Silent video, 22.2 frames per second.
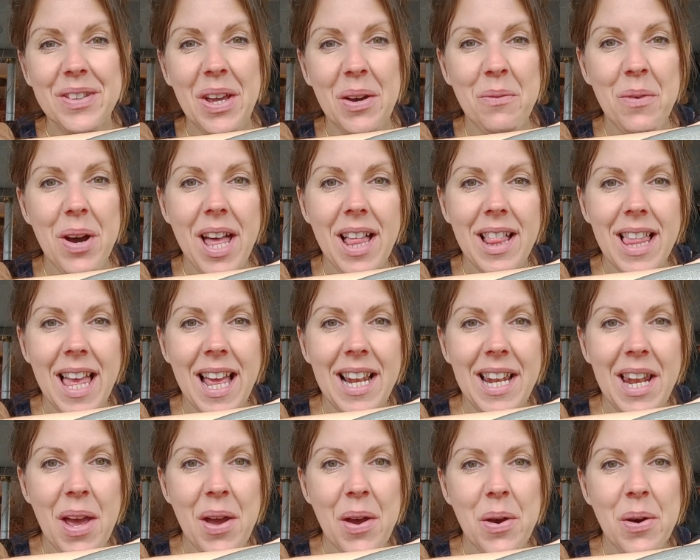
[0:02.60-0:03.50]
Well,
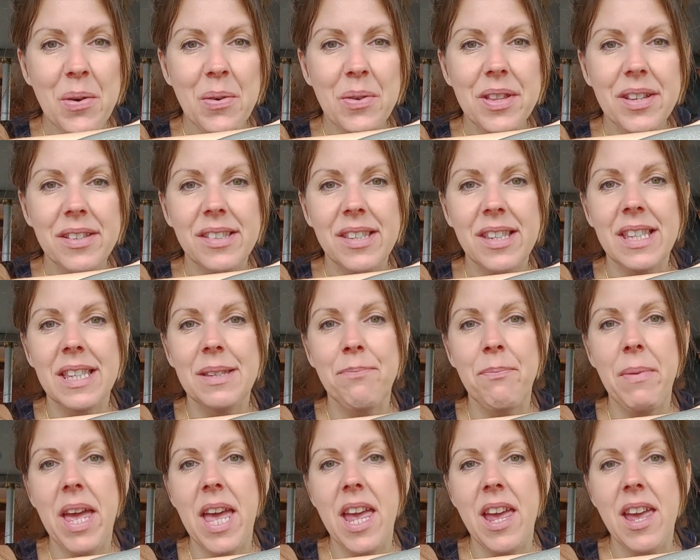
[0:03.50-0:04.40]
hello, this is
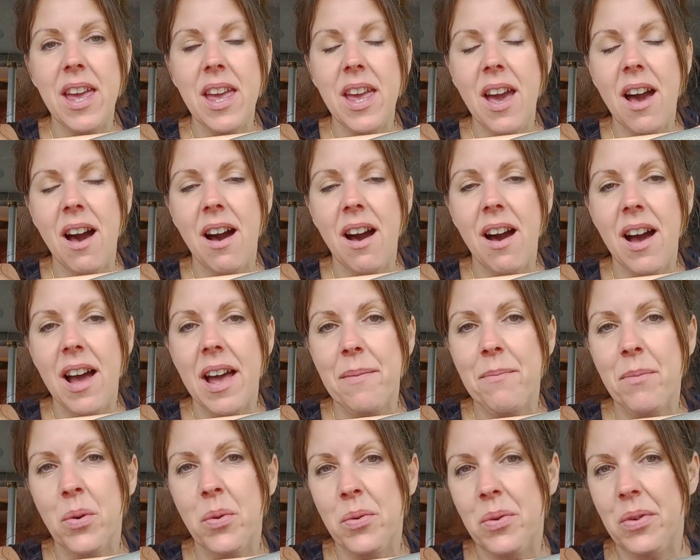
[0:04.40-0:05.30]
me.
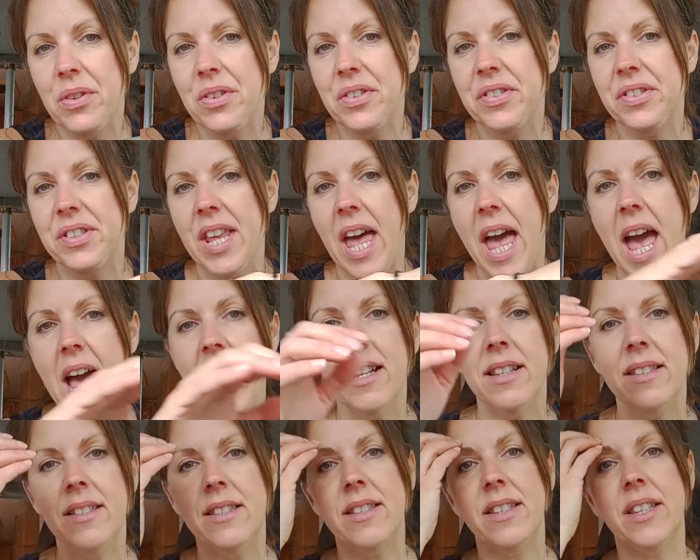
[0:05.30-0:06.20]
I'm all
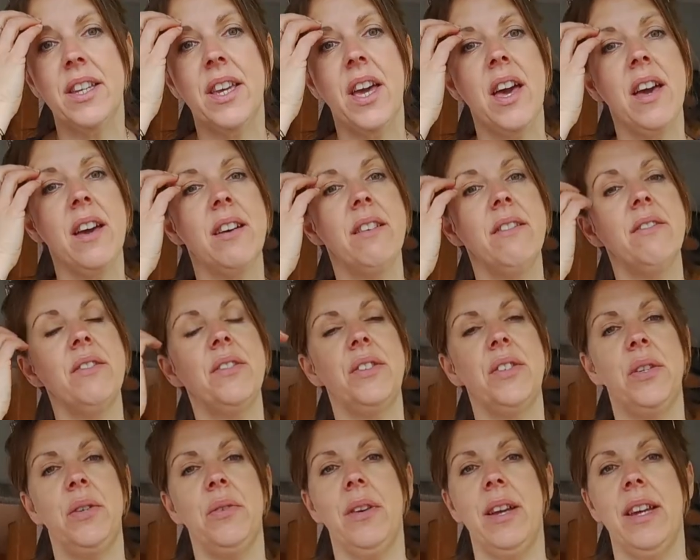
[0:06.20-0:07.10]
set to go
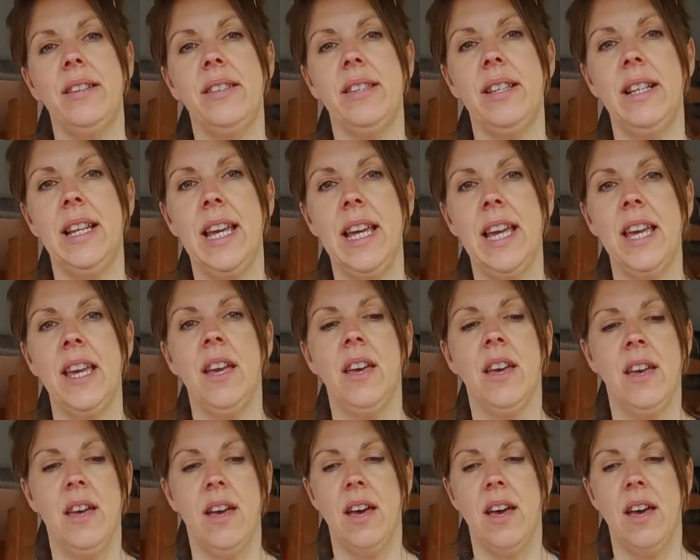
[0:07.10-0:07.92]
to Italy.